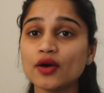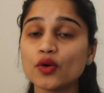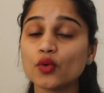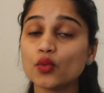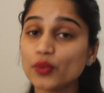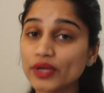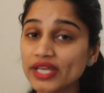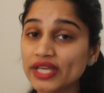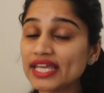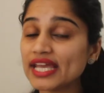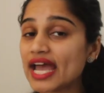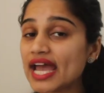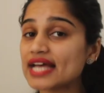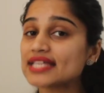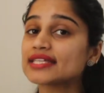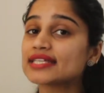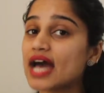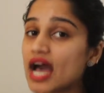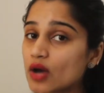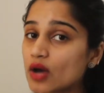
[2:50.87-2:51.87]
We as
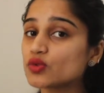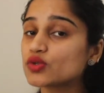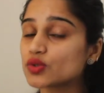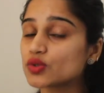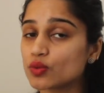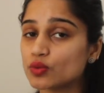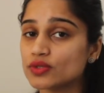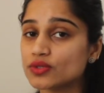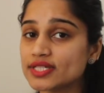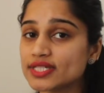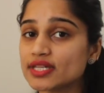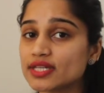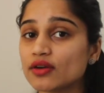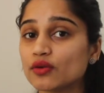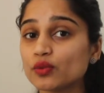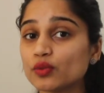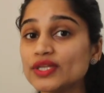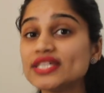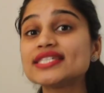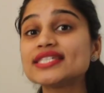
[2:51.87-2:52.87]
households,
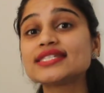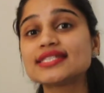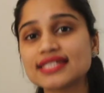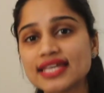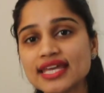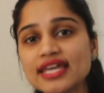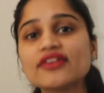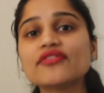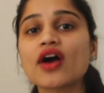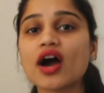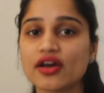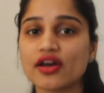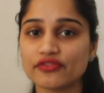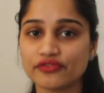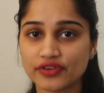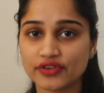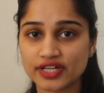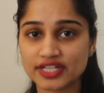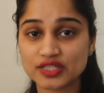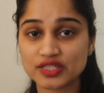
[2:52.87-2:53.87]
we save our
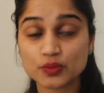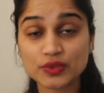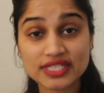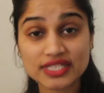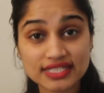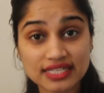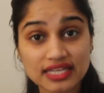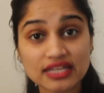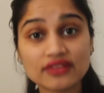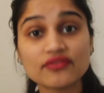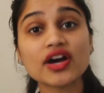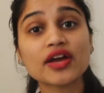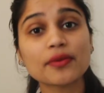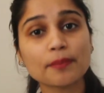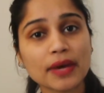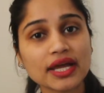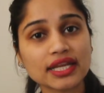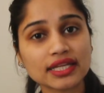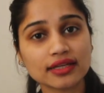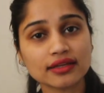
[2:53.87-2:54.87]
funds, we save our
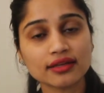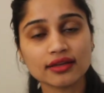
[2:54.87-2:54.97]
money.